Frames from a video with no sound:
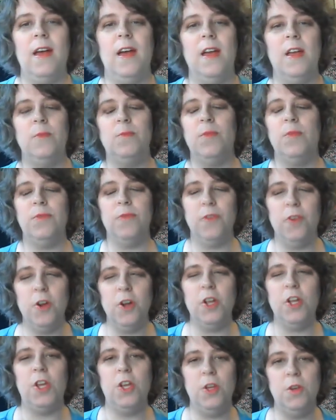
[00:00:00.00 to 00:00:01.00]
prefer
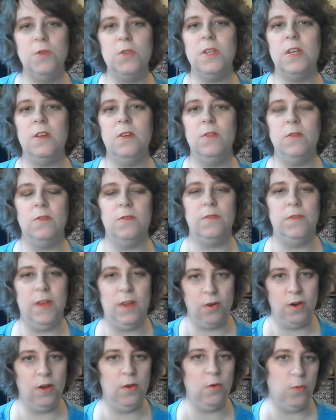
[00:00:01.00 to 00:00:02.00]
using
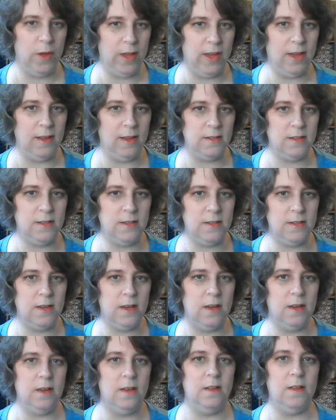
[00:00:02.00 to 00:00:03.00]
fingering weight
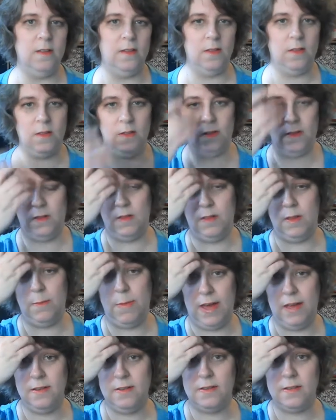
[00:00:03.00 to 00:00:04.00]
the
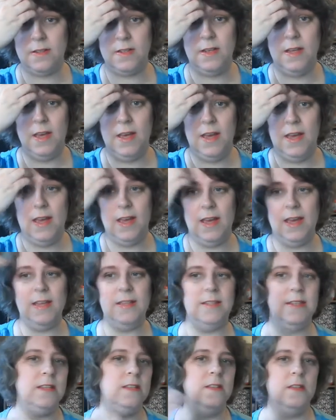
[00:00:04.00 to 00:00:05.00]
best.
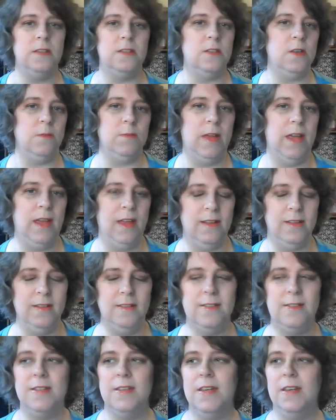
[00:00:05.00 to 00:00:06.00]
It's easiest on my
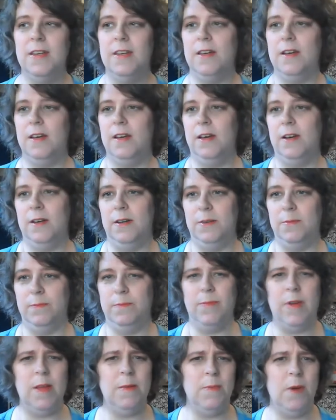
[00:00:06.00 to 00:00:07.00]
hands.
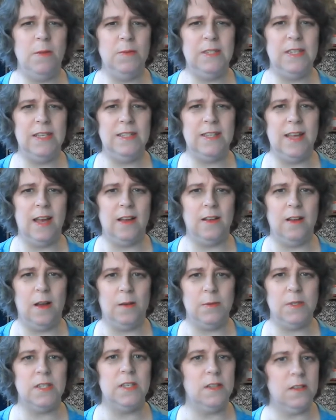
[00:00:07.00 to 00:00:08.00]
My mom is the exact
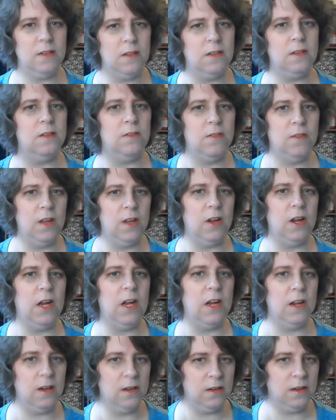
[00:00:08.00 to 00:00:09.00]
opposite. The
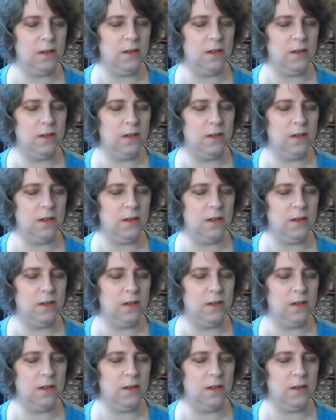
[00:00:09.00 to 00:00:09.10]
thicker